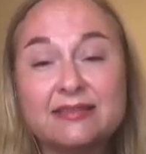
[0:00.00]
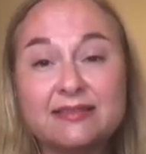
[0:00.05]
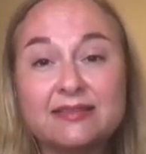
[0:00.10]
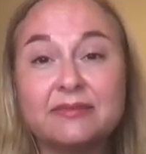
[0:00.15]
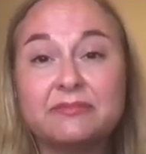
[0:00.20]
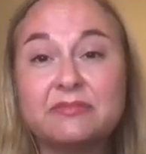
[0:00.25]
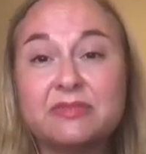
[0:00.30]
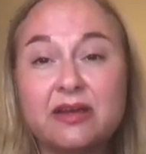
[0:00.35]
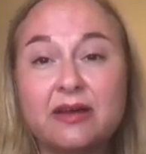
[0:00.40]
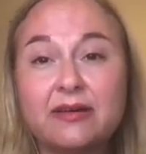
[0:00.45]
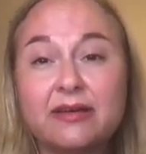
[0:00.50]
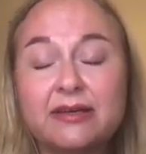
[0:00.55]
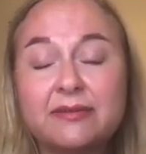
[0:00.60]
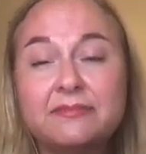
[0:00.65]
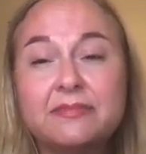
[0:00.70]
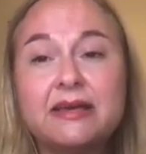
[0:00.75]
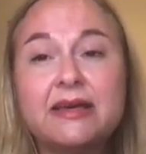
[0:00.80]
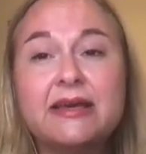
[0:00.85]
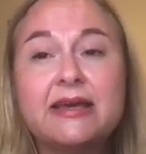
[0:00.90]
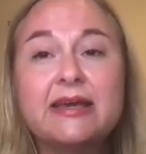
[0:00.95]
some
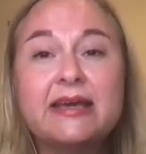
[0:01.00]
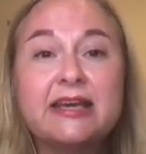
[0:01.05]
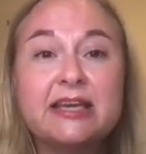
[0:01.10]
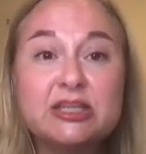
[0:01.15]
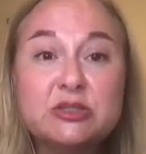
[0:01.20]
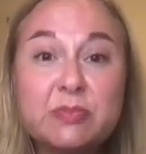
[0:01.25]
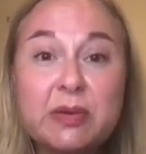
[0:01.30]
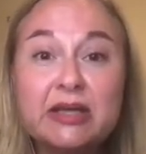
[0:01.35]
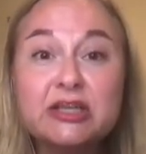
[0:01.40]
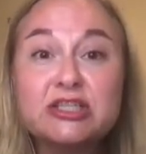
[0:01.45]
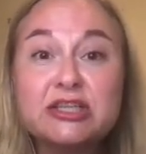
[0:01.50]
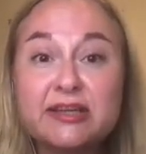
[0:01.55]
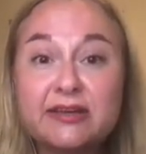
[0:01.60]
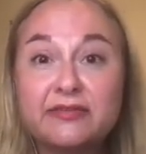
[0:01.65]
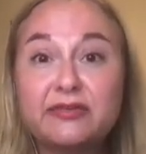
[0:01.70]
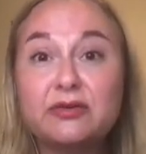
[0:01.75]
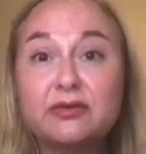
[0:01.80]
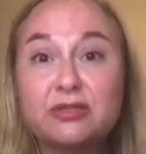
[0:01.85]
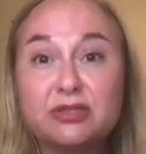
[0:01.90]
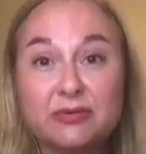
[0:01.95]
time, especially
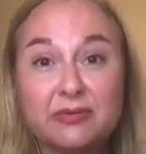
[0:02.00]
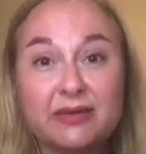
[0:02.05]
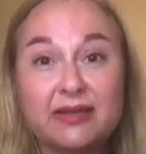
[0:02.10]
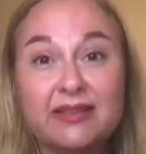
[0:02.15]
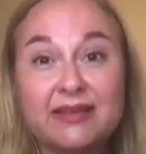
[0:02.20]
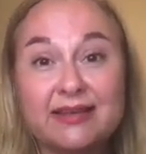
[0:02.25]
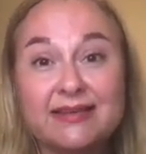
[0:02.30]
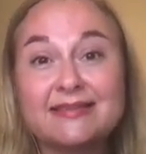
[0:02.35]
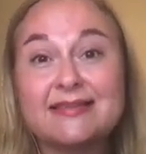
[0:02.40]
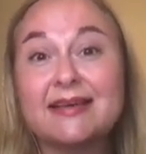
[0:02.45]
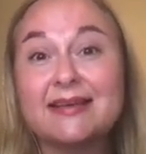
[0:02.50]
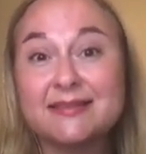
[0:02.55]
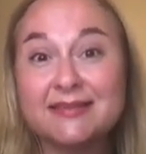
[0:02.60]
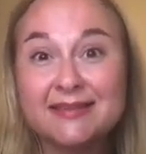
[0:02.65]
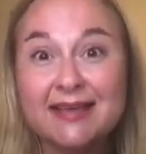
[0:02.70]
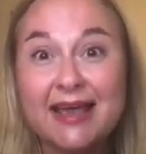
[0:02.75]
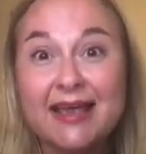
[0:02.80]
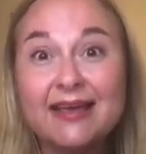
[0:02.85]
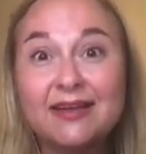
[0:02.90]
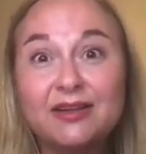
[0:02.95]
if you're doing this at
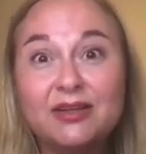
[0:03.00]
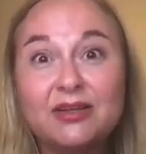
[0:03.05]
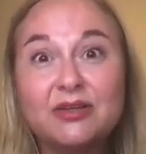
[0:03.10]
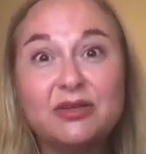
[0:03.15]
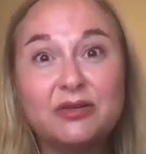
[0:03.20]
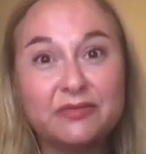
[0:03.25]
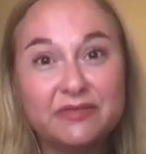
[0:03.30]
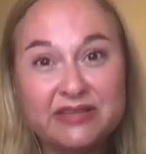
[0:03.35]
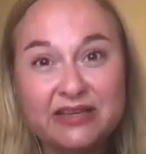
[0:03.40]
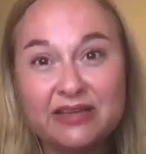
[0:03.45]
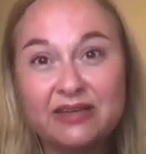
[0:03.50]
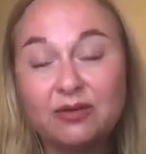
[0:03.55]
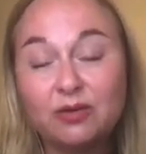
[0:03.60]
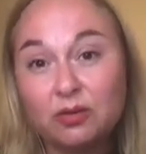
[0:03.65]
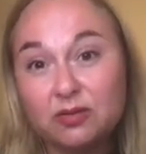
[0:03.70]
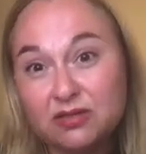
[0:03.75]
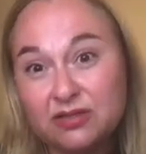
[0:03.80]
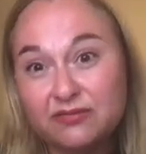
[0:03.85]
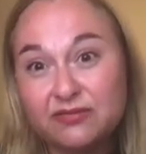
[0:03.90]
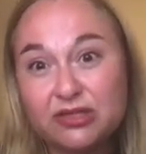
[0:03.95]
scale and you've seen
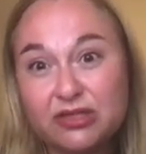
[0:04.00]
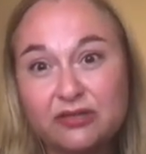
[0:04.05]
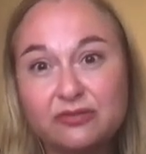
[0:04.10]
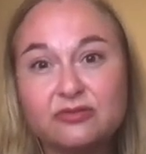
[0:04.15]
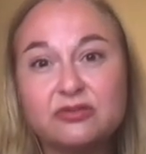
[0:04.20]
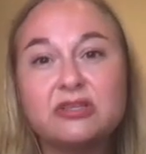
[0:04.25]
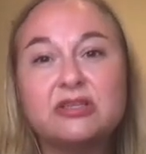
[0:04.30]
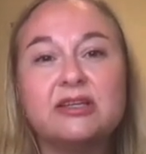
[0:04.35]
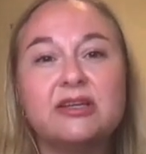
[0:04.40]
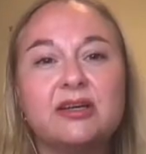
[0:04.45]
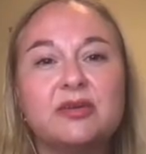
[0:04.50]
lots of children and